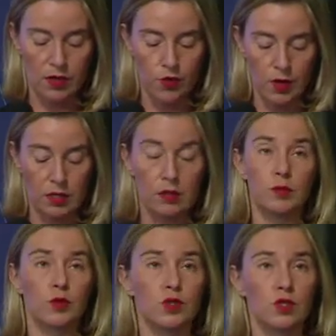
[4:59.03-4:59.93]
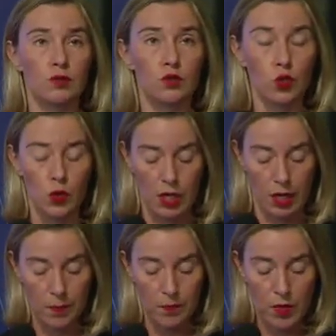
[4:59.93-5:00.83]
are already in the process of joining.
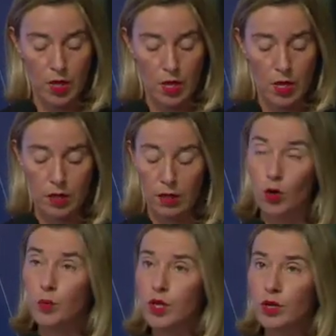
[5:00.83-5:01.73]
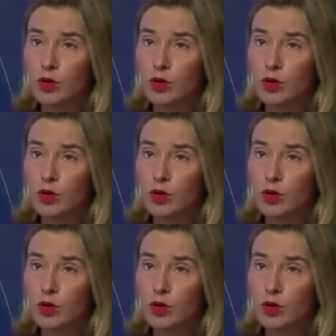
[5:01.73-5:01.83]
The European